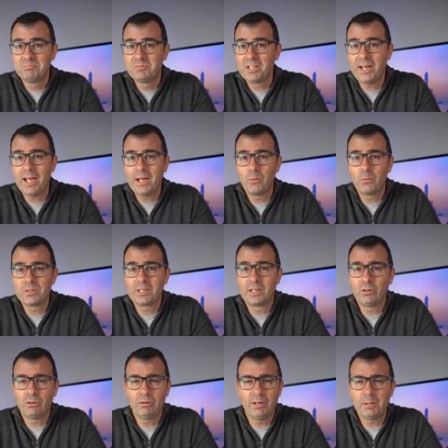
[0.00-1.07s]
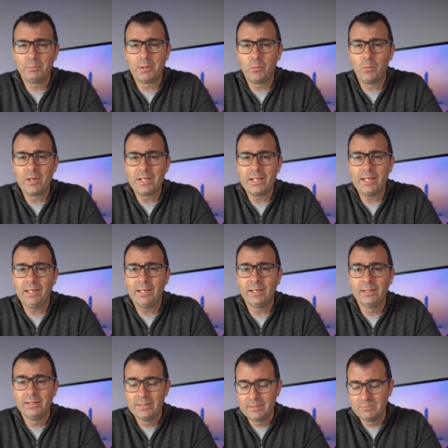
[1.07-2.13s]
Today it was incredibly windy
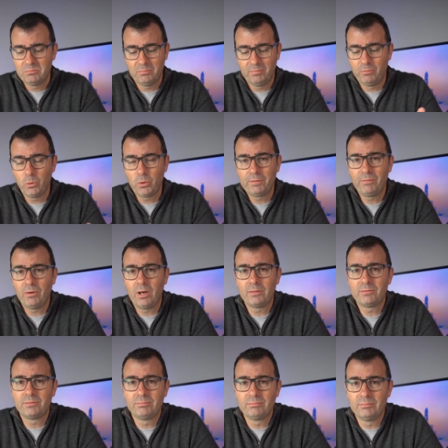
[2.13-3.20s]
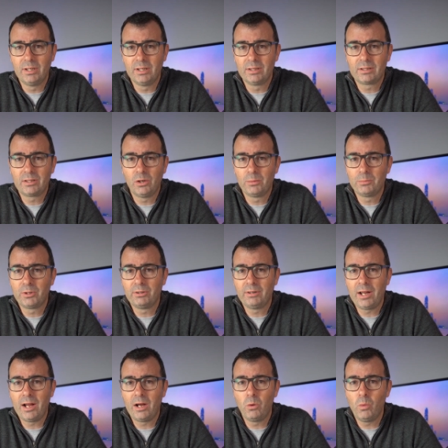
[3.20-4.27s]
here, 45 kilometer
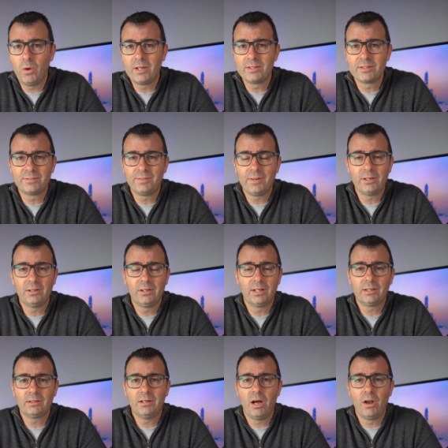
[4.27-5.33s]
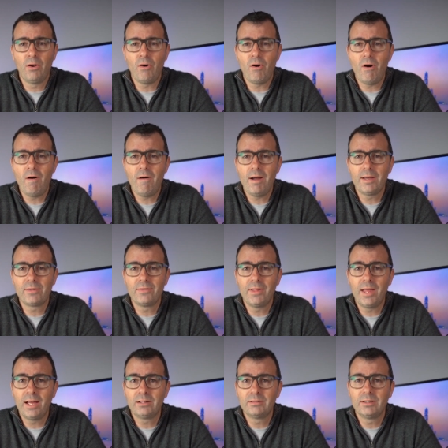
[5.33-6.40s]
an hour winds, felt like a lot higher than
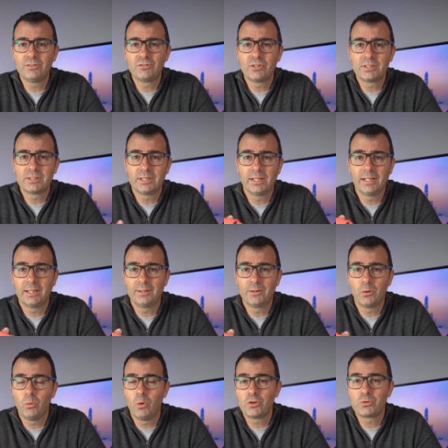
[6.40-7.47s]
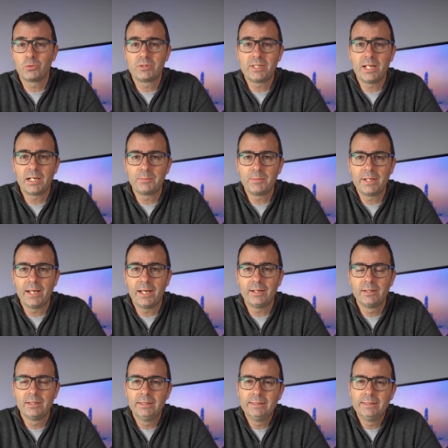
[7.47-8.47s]
that. Interesting, the watch was telling me that.